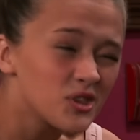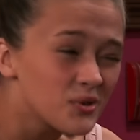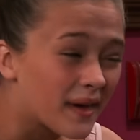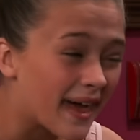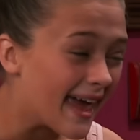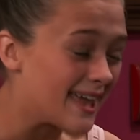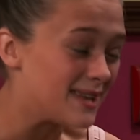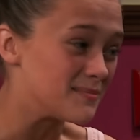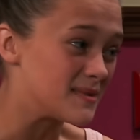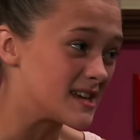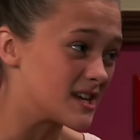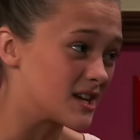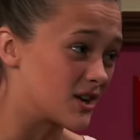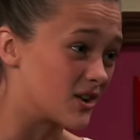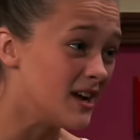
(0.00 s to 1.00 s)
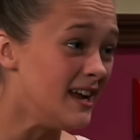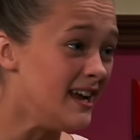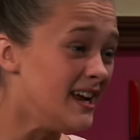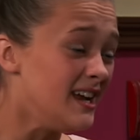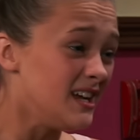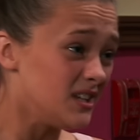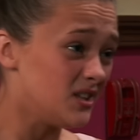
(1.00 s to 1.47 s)
you can't be here.
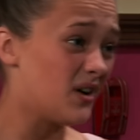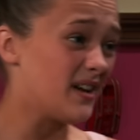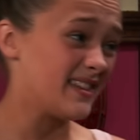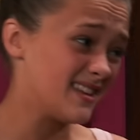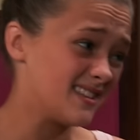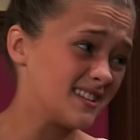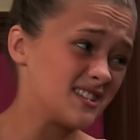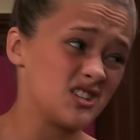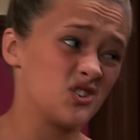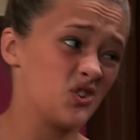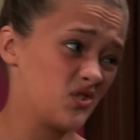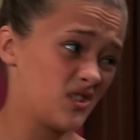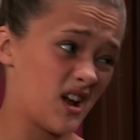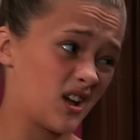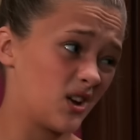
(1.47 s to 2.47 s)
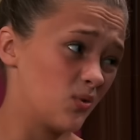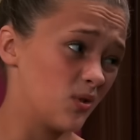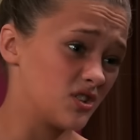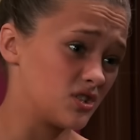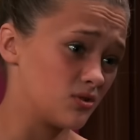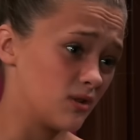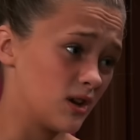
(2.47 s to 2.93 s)
You know, I think the teacher's not gonna want you